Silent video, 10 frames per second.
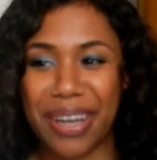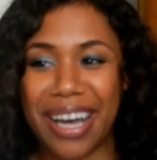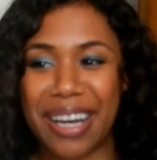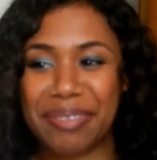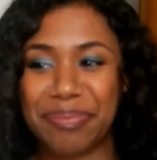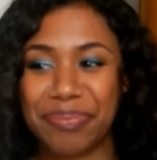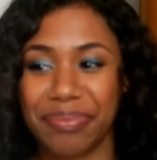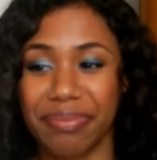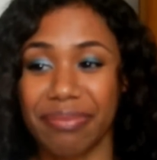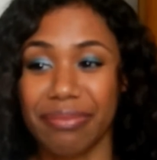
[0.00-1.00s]

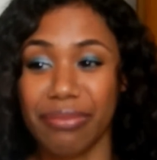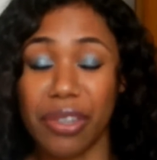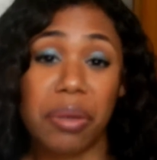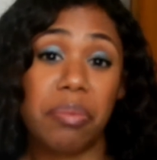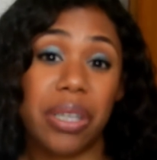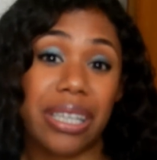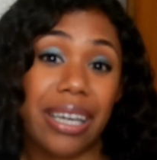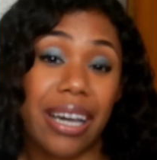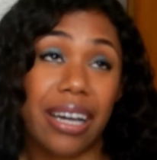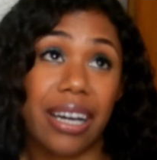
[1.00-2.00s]
But
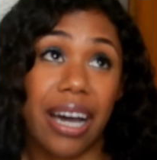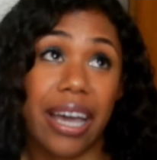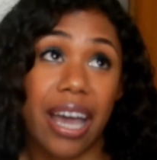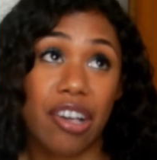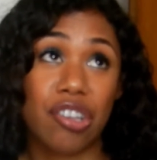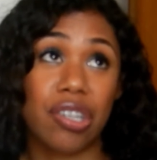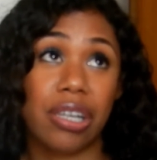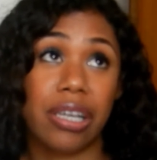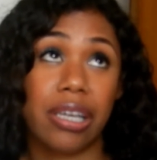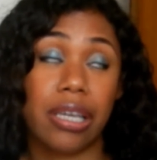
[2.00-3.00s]
yeah, I
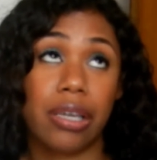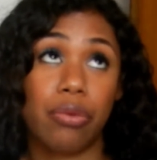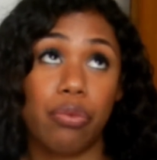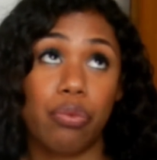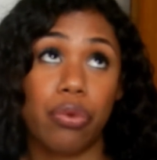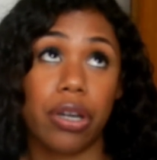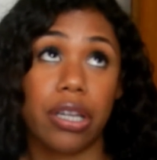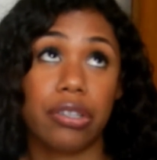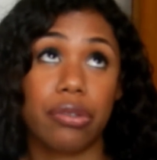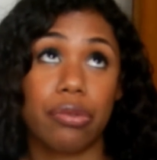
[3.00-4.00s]
actually, what
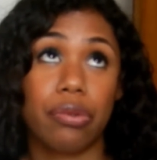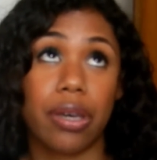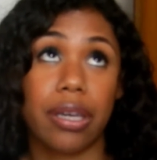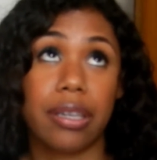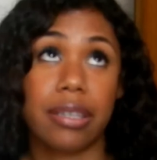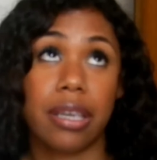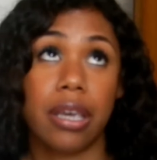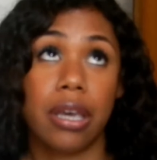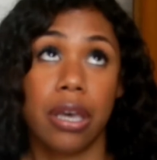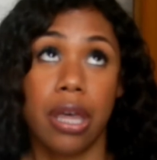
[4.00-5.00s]
I do is
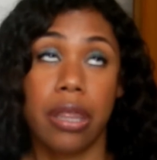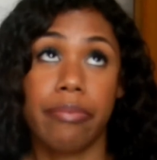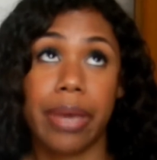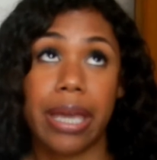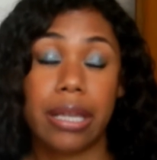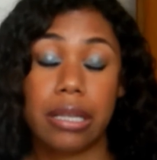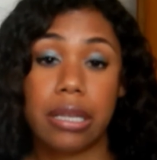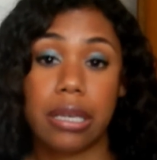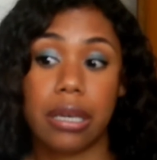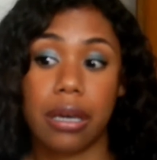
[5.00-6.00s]
the main